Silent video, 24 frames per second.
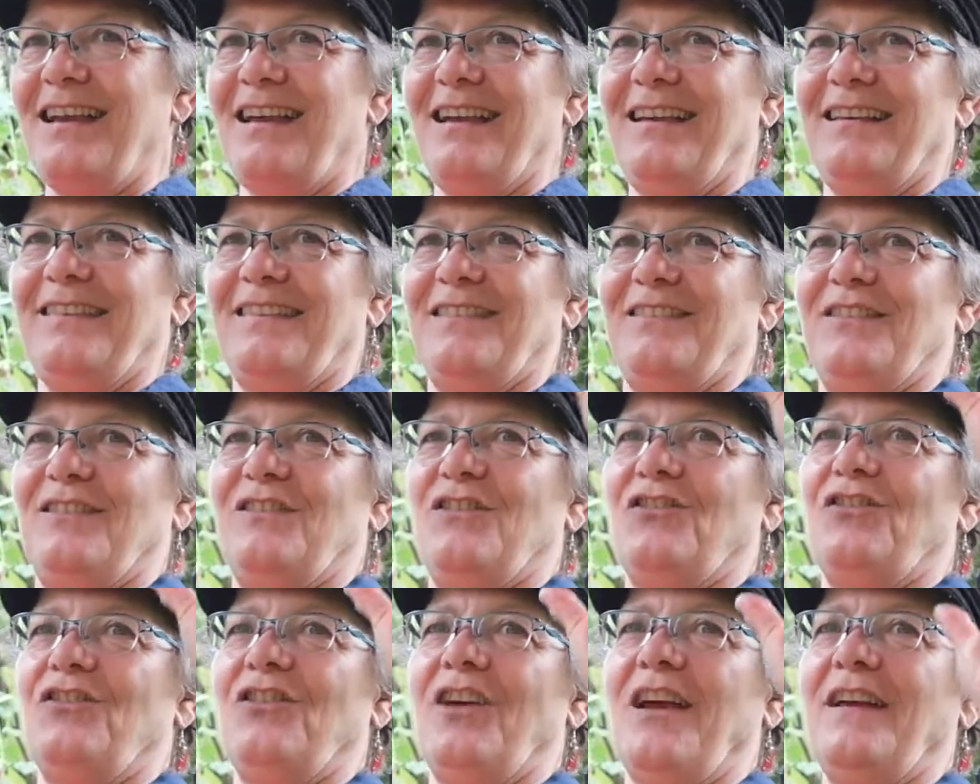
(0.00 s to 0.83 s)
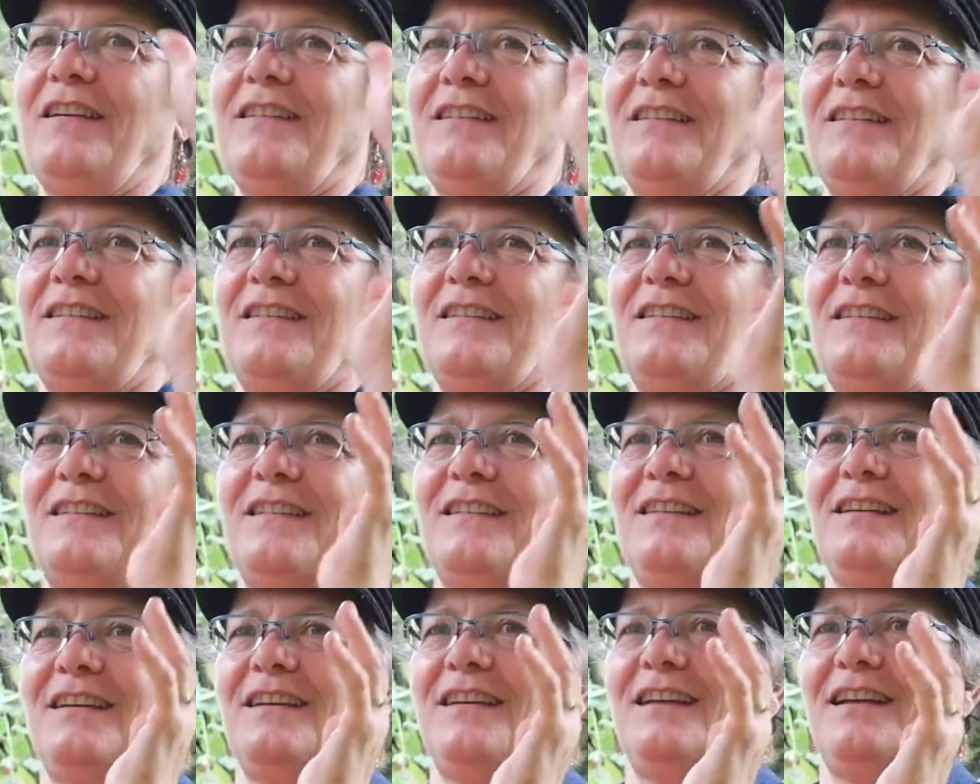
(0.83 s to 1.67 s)
is
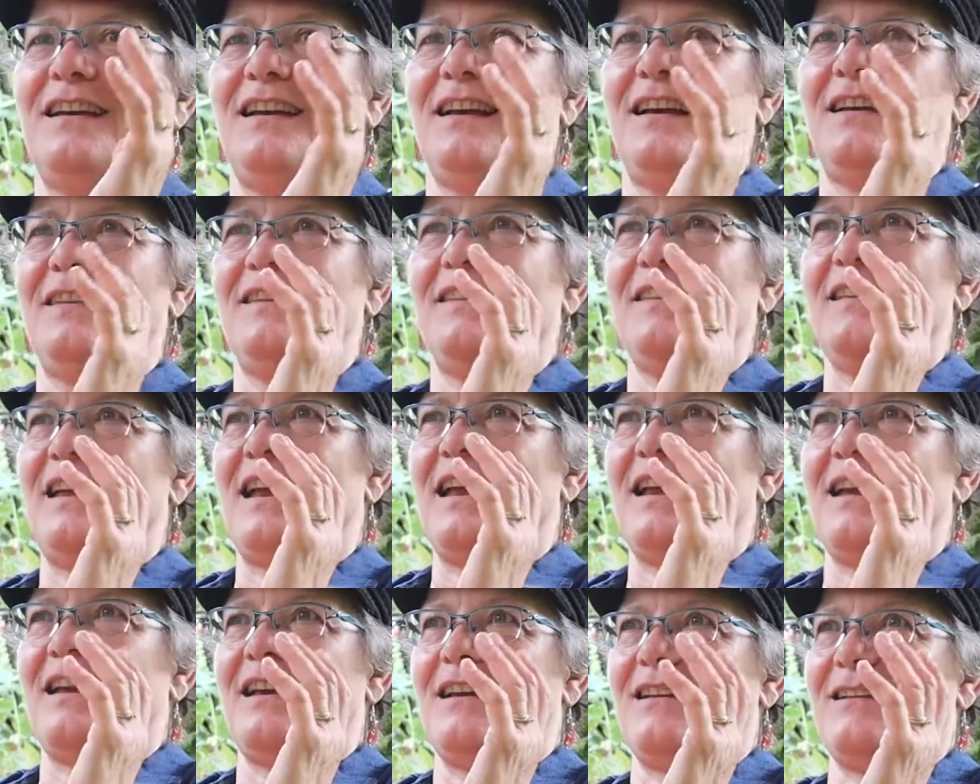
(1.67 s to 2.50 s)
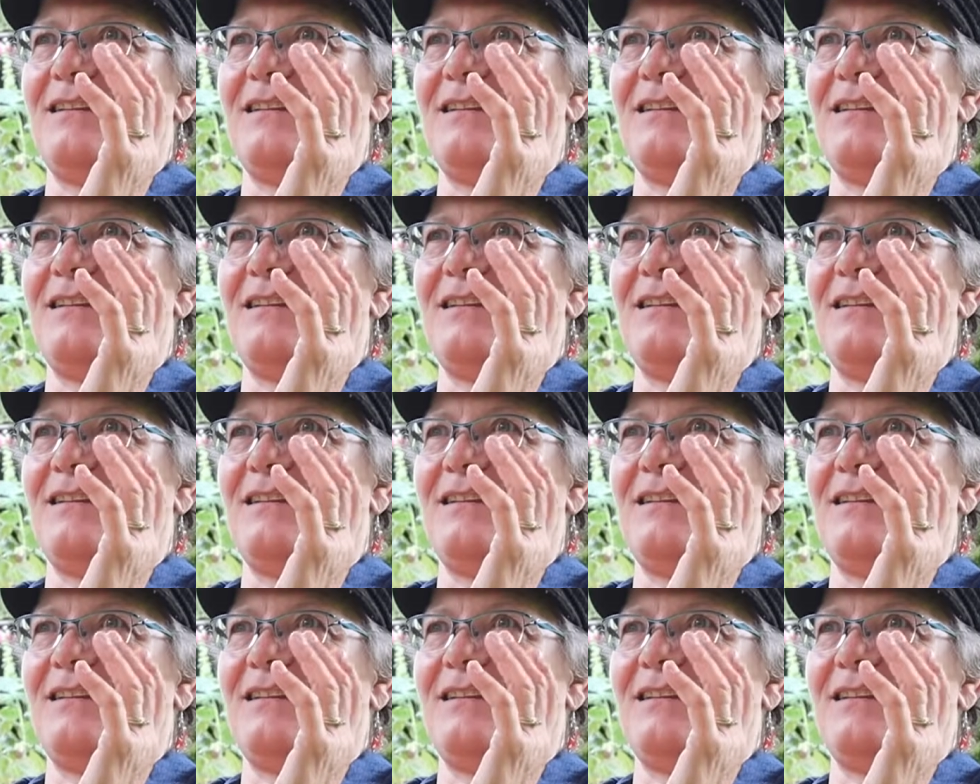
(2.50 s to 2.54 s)
just, it's like